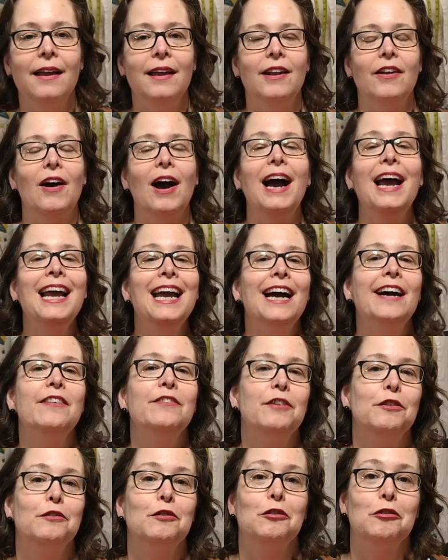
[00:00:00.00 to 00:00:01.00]
Now I
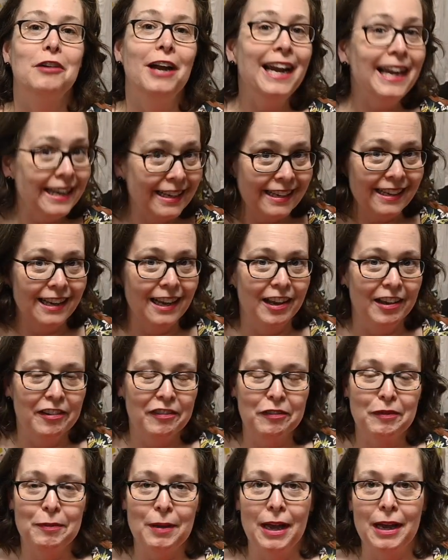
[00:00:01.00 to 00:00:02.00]
have a variety
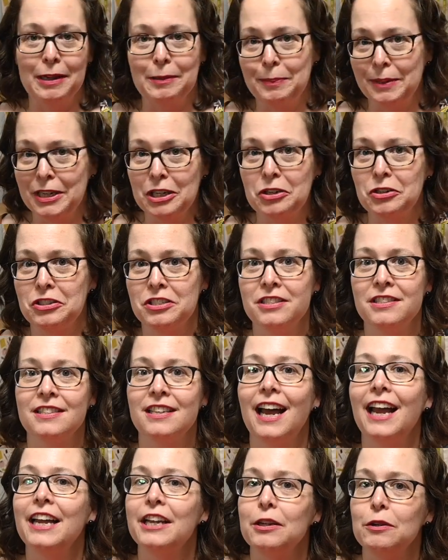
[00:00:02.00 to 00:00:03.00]
of pincushions
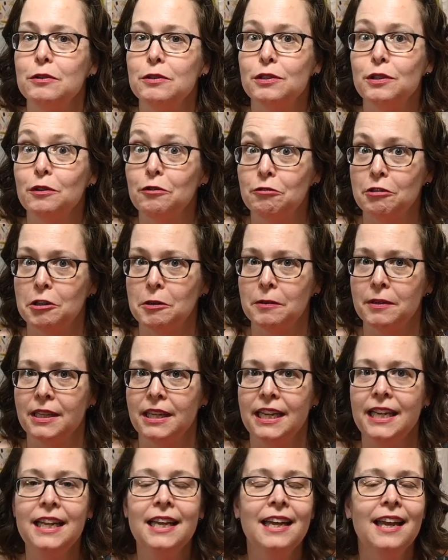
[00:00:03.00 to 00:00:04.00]
that I use
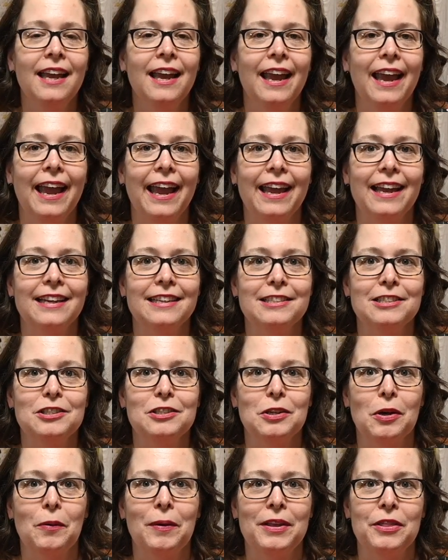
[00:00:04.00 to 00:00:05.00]
frequently, and
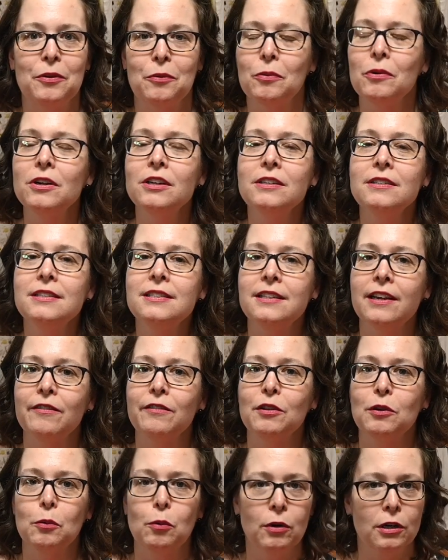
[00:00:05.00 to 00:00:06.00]
so in the words of
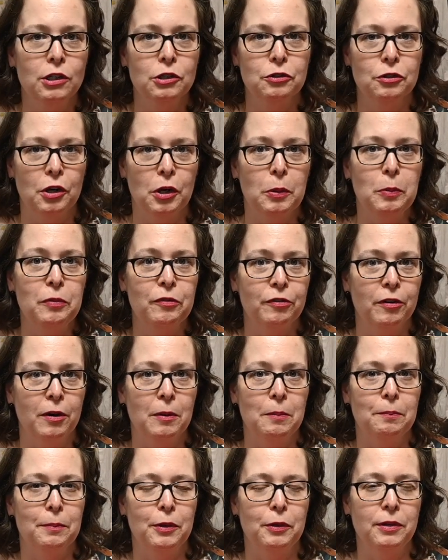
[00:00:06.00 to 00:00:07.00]
the wardrobe
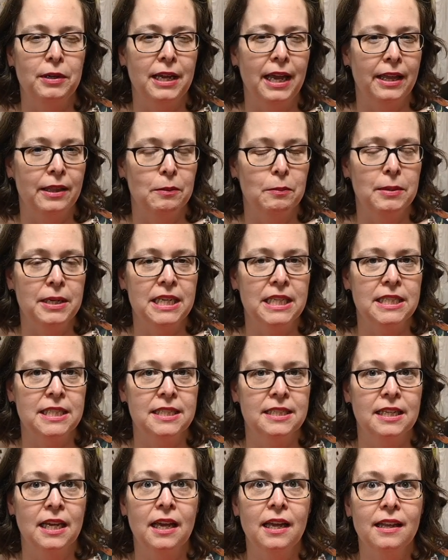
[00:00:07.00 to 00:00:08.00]
from Beauty and the
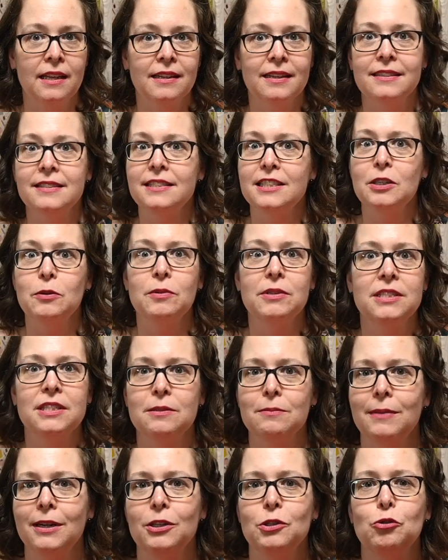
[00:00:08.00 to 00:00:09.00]
Beast, let's see what's
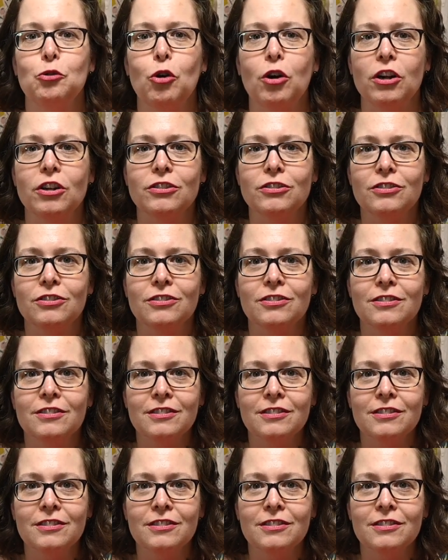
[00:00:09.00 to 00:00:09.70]
in my drawers.